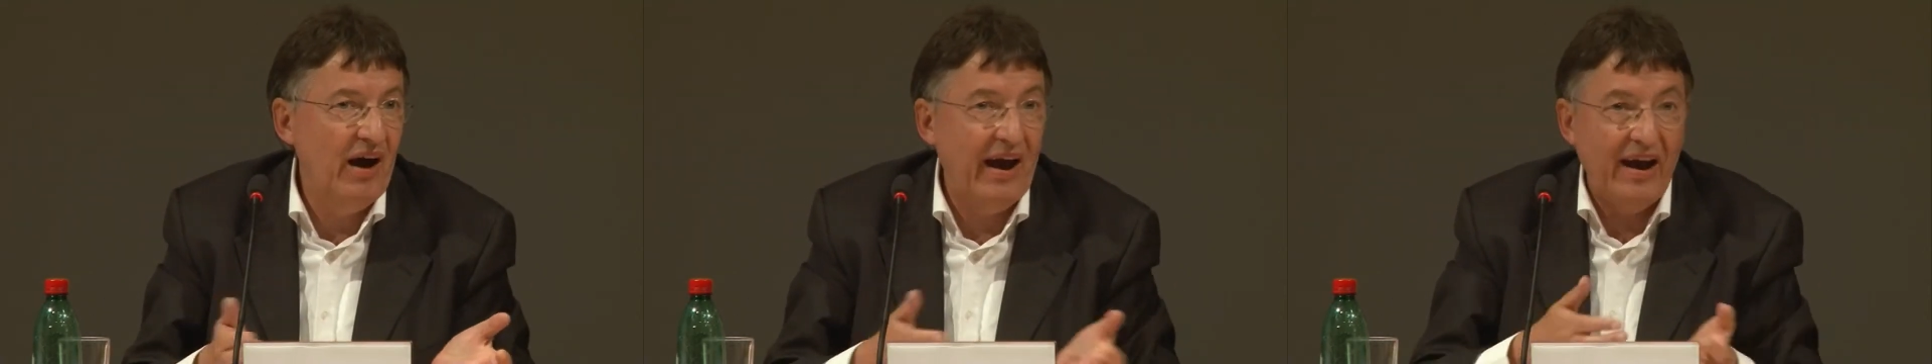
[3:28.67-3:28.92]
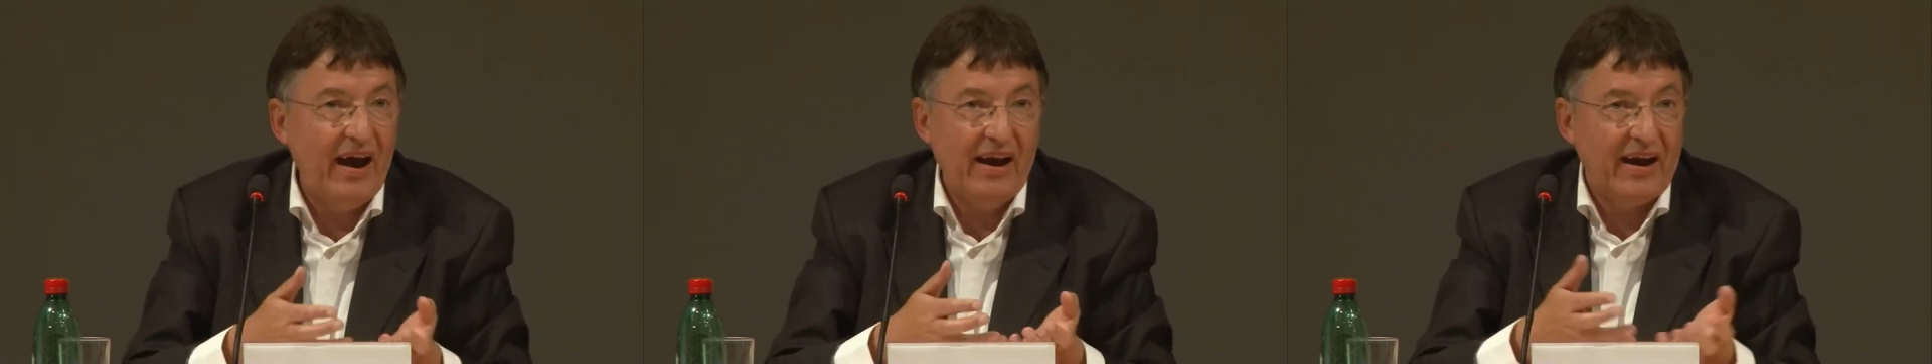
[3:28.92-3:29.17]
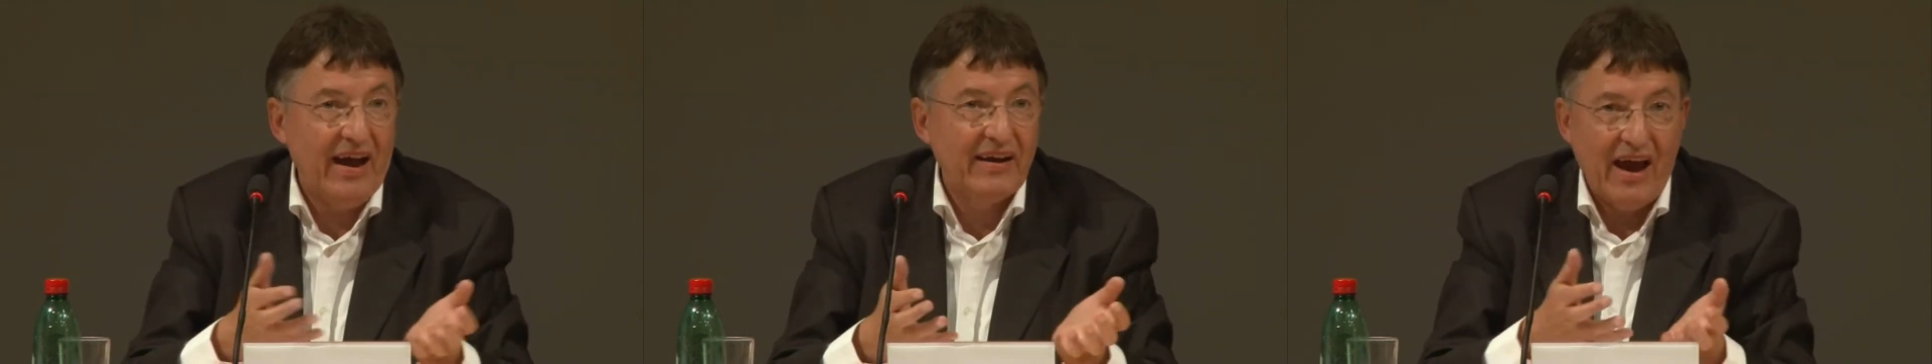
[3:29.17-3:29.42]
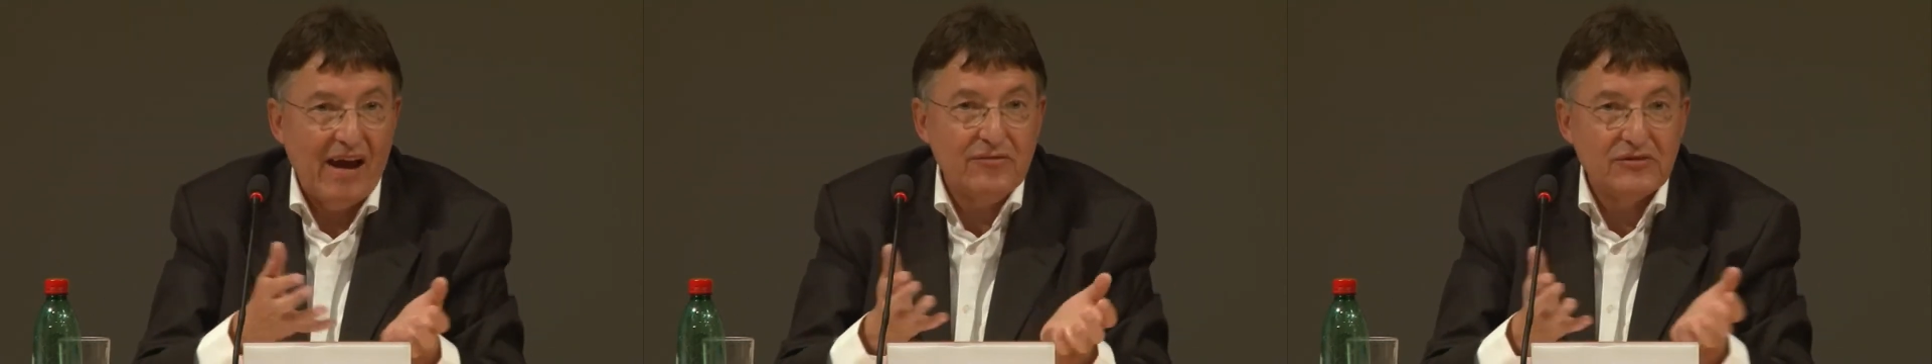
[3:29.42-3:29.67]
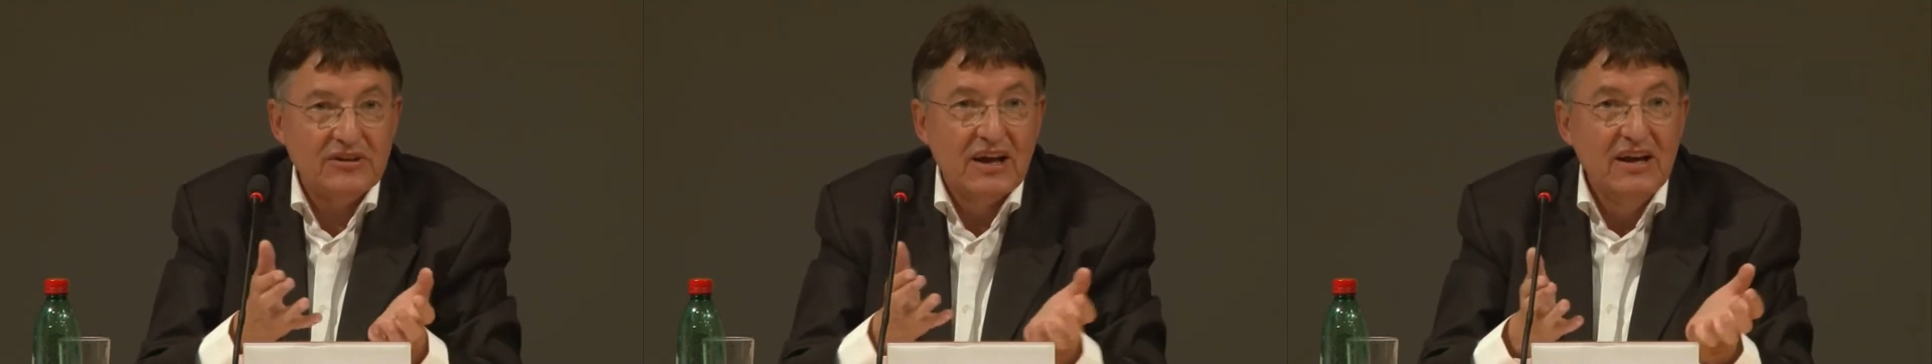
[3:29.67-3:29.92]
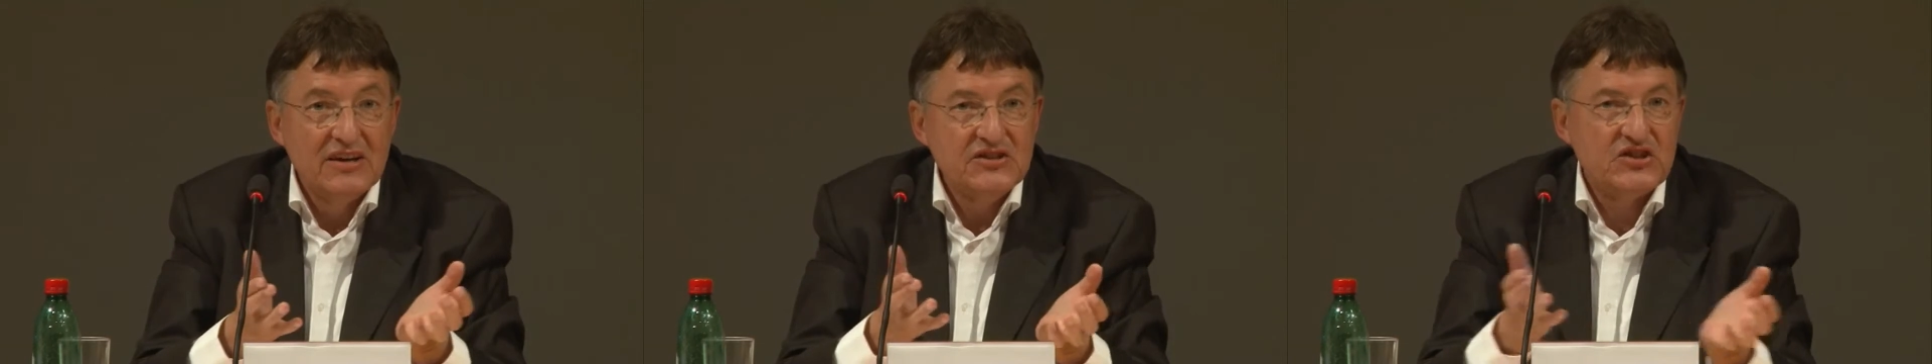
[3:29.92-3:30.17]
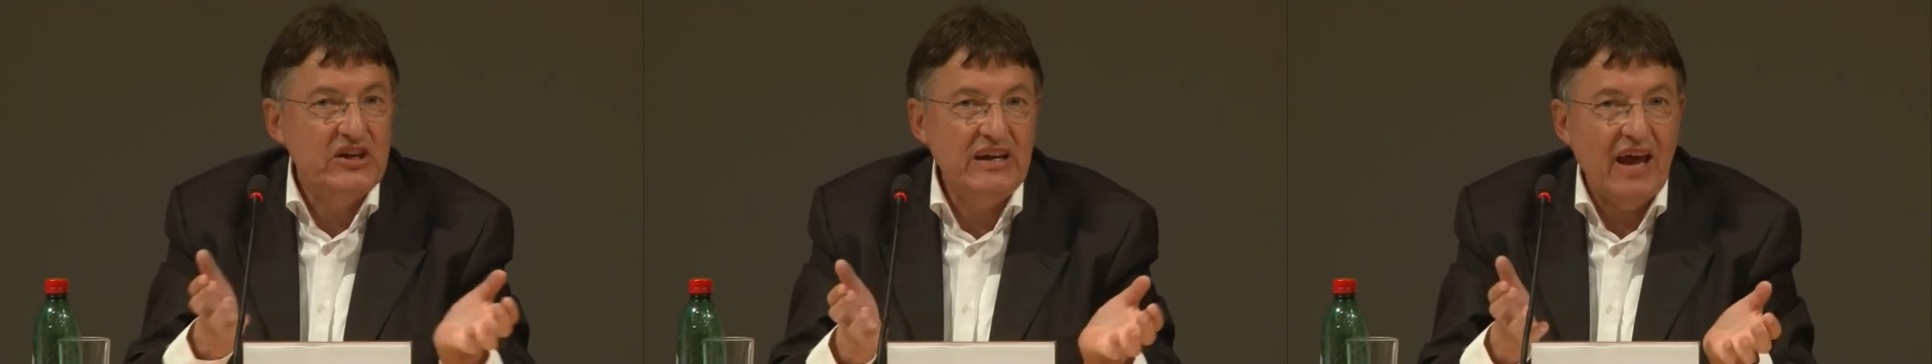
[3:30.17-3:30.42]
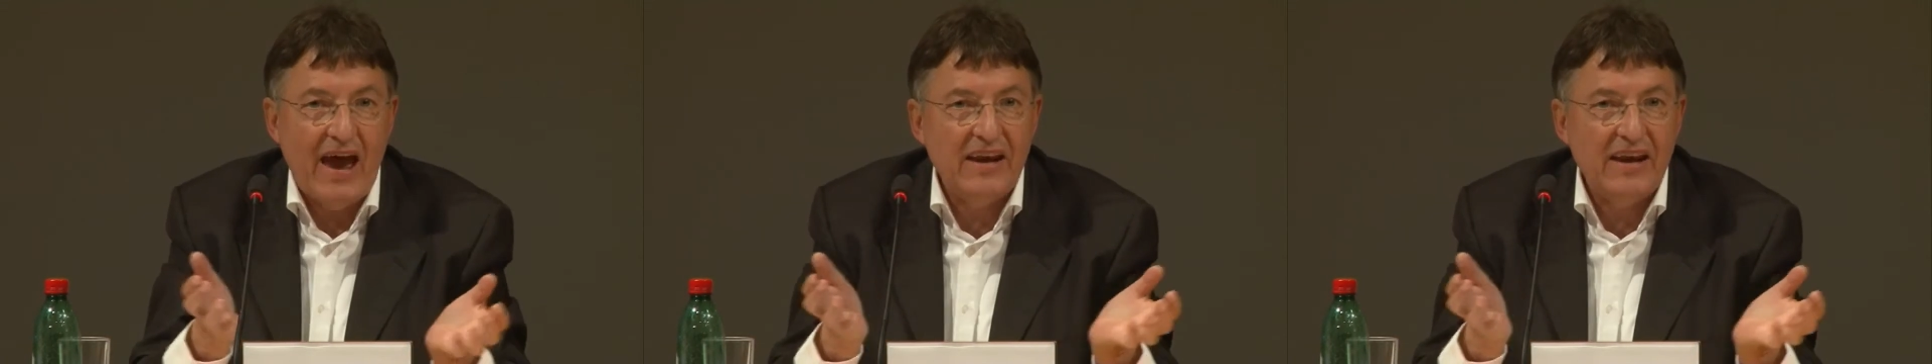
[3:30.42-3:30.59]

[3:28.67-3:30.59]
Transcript: I haven't seen